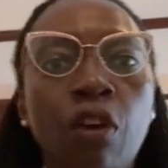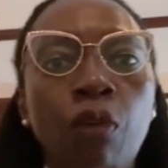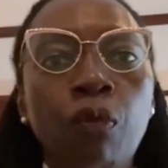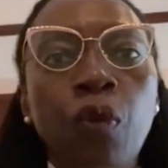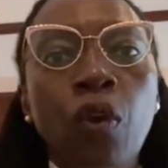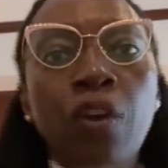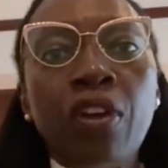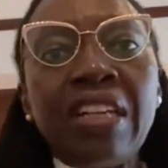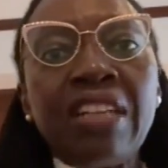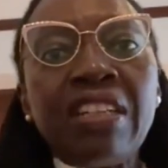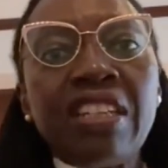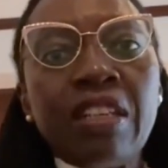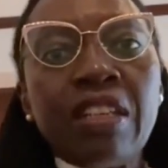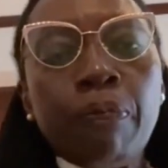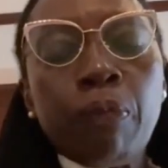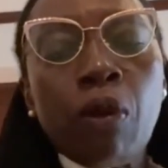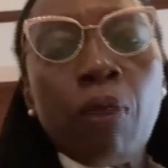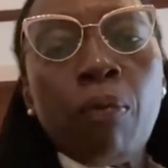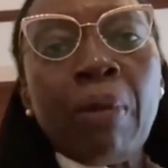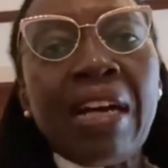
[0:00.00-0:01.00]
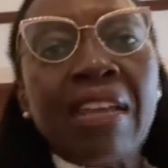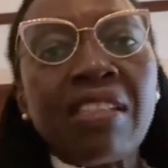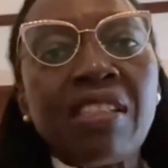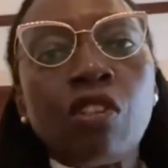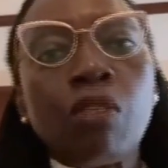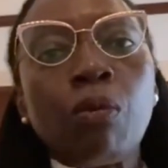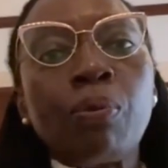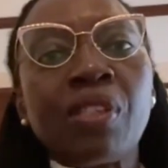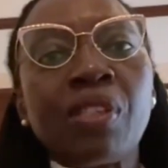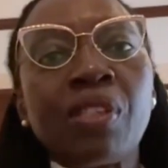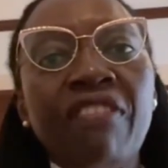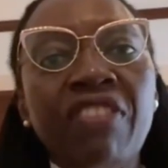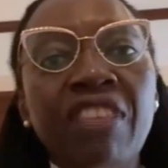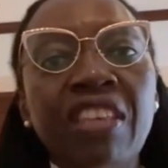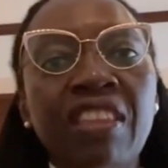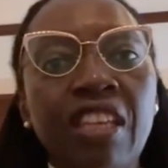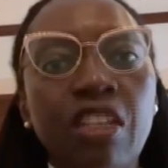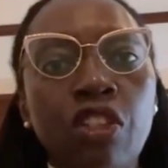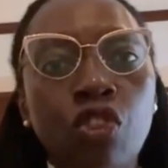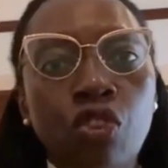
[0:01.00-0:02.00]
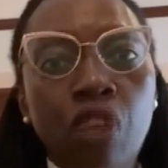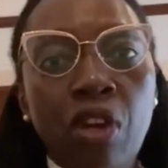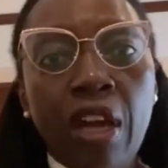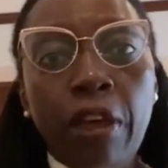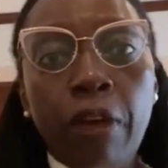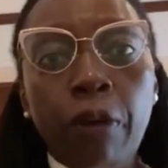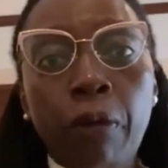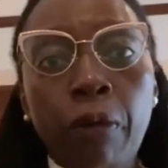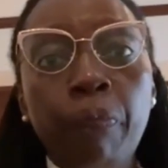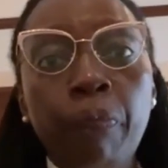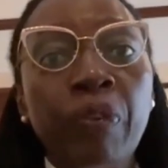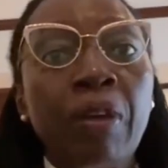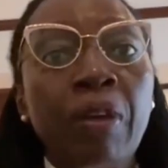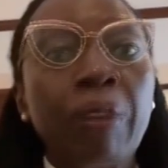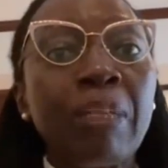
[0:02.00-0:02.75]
foreign diplomats observing the trial,